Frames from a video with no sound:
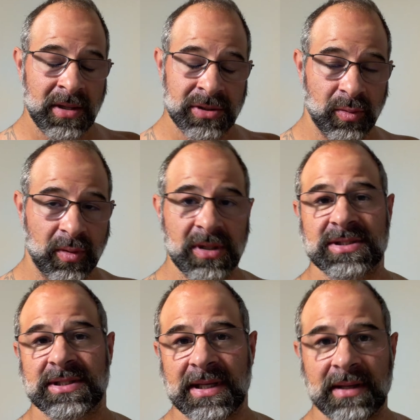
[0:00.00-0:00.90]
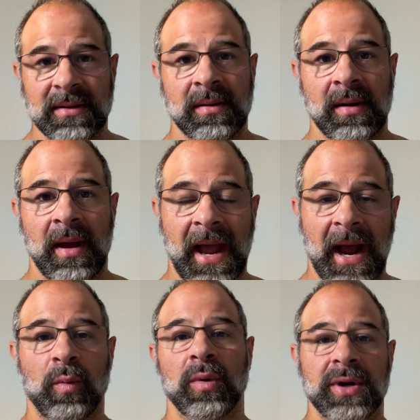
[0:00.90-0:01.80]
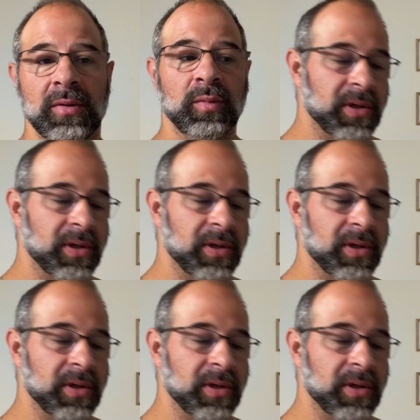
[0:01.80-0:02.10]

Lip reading: So we're gonna see how we're doing.